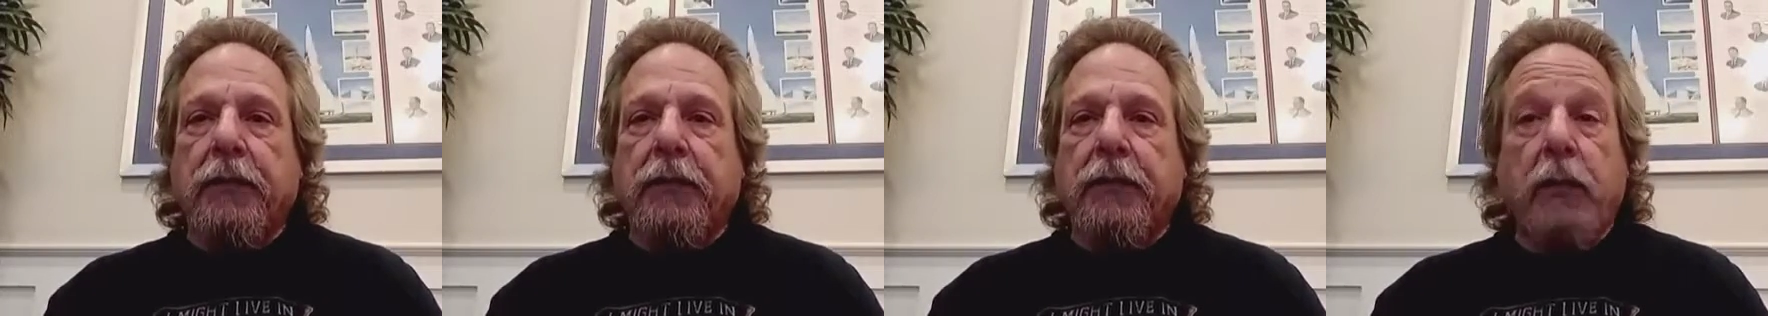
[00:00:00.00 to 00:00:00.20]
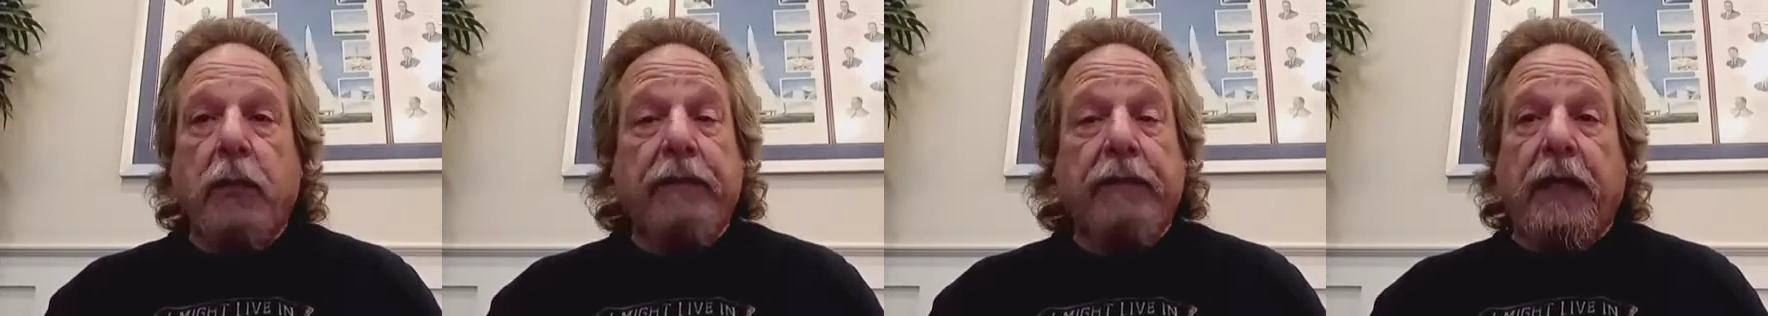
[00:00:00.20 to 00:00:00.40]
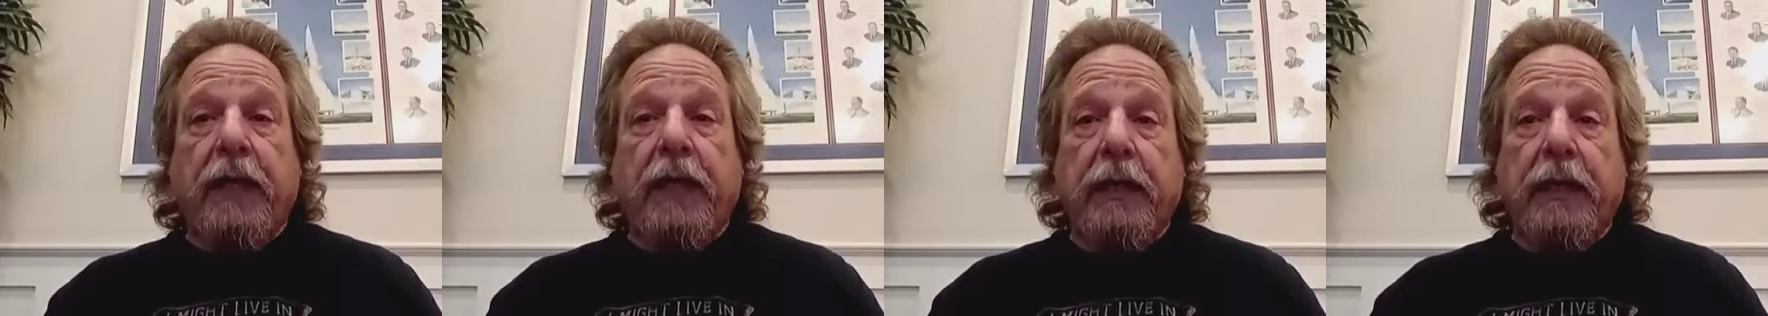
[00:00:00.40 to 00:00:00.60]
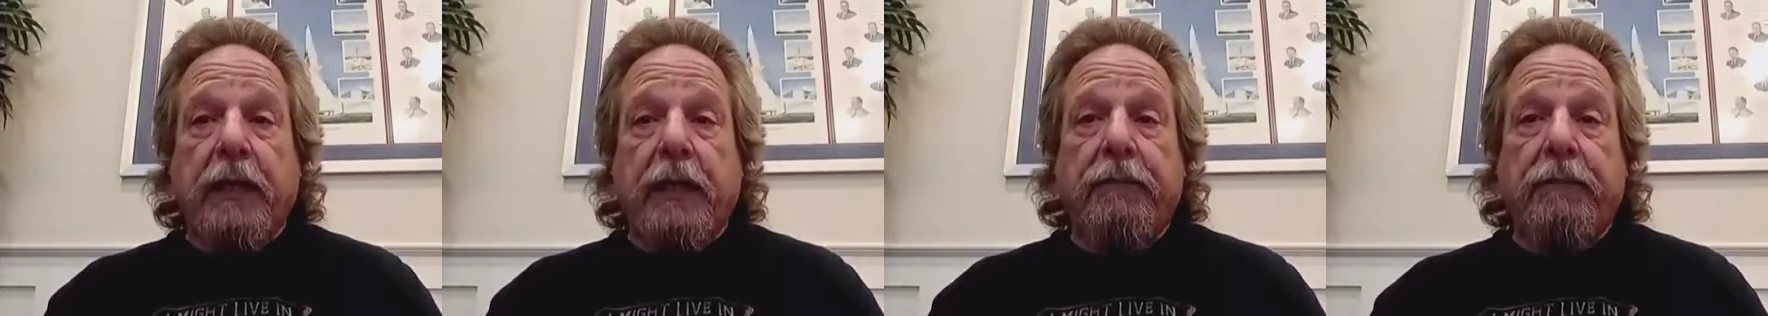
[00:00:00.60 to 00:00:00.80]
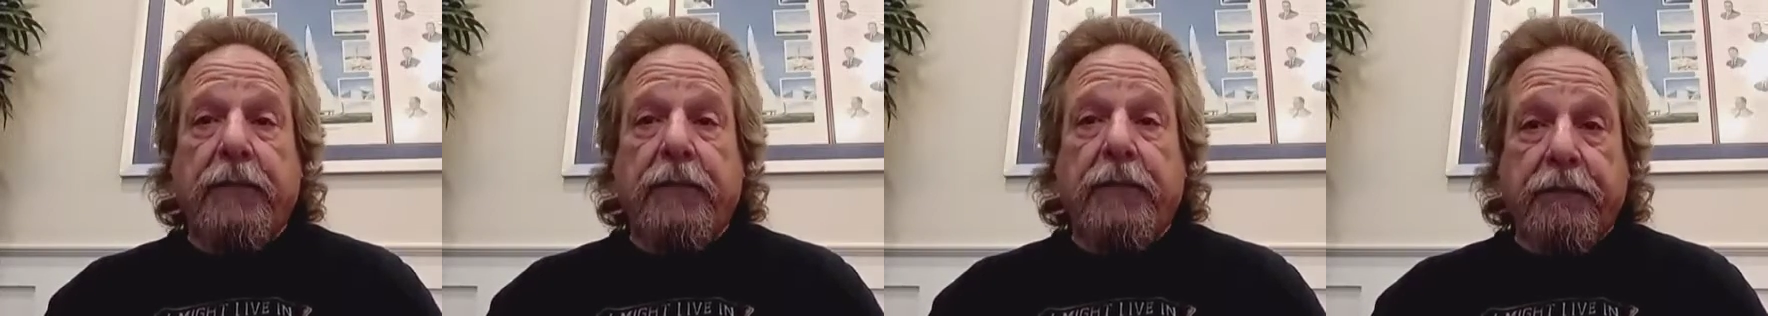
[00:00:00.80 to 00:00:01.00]
for only
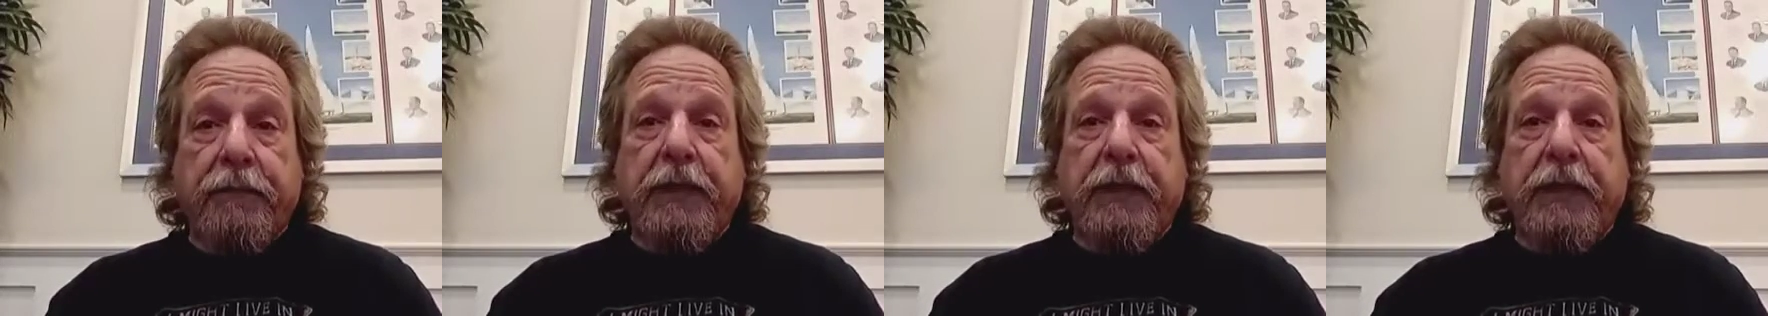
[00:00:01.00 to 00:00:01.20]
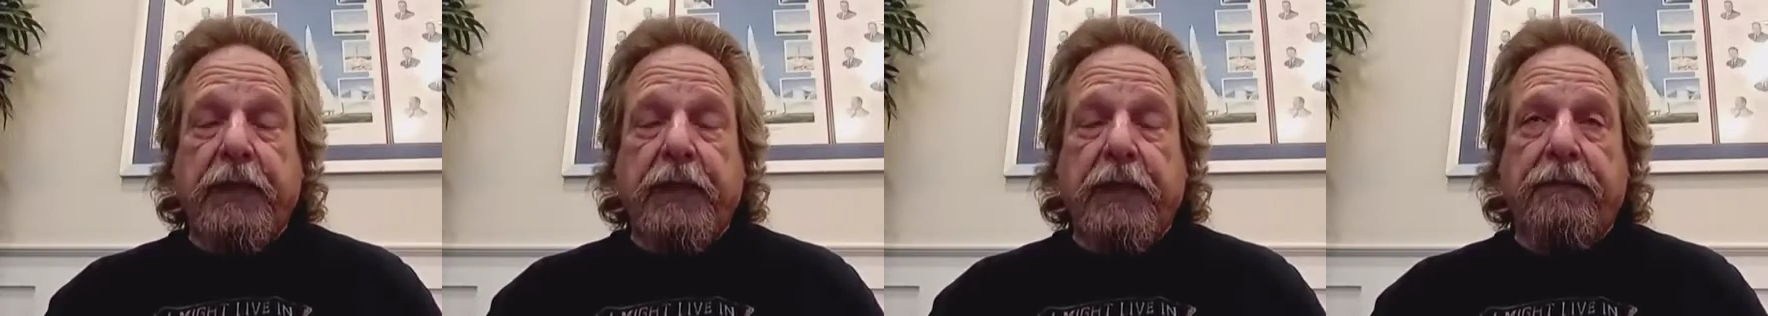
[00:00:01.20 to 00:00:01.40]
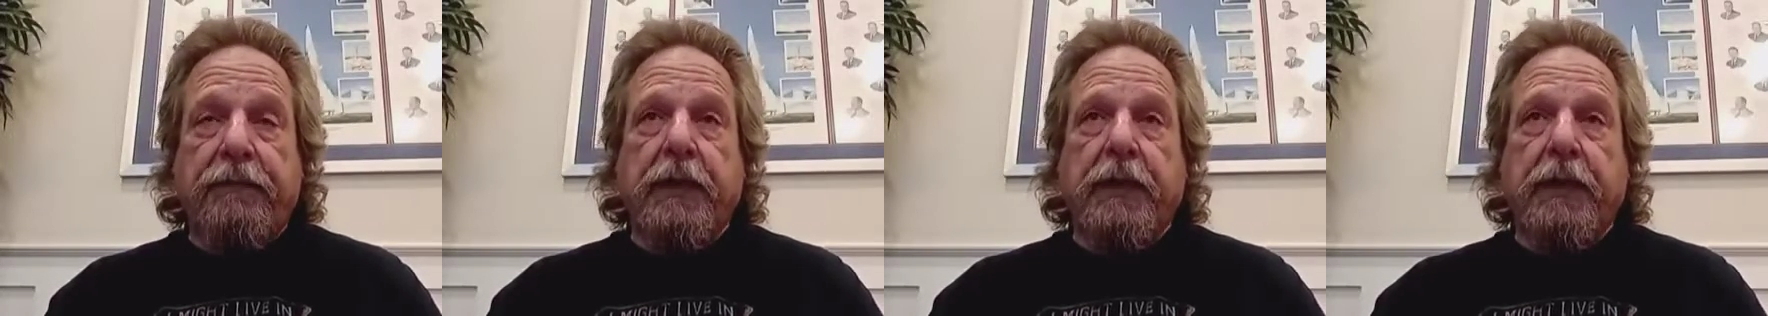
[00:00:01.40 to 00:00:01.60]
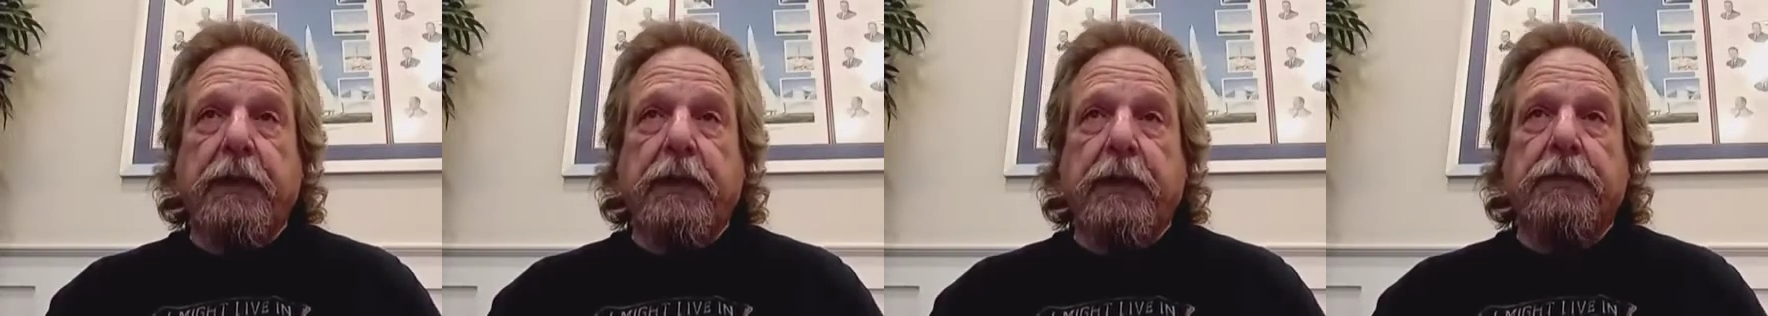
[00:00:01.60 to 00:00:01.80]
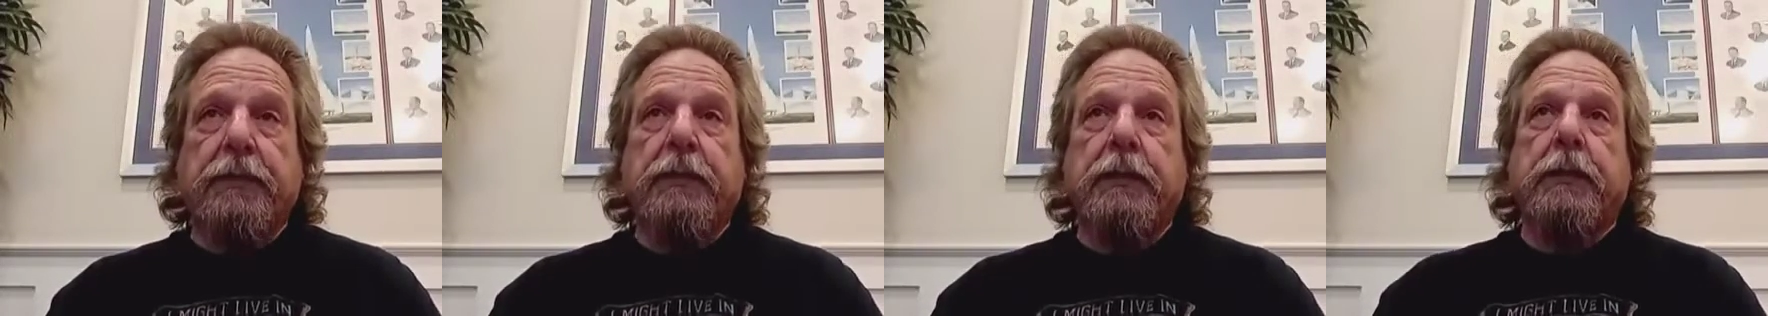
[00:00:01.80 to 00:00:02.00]
finding 50
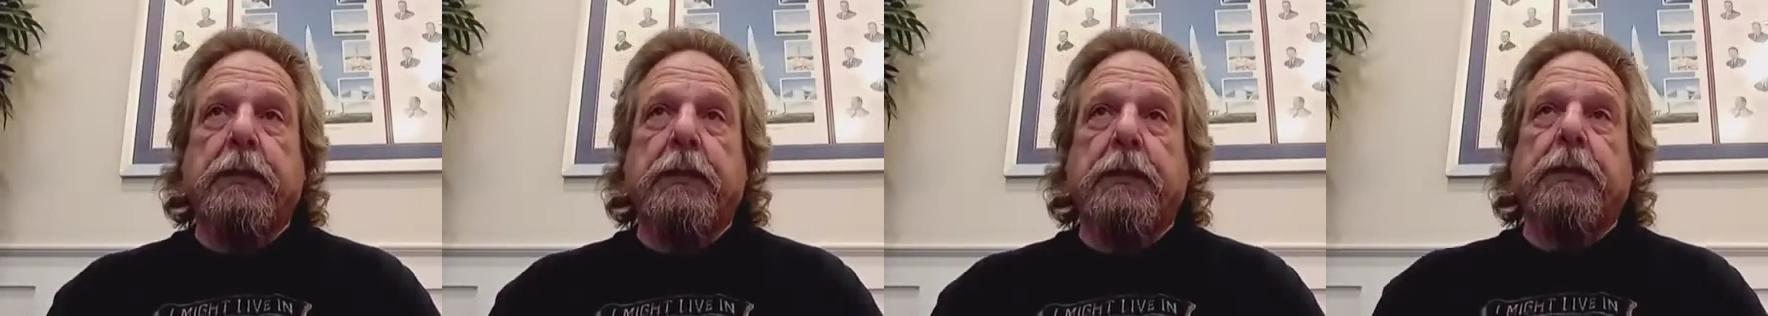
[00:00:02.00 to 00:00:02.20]
defects.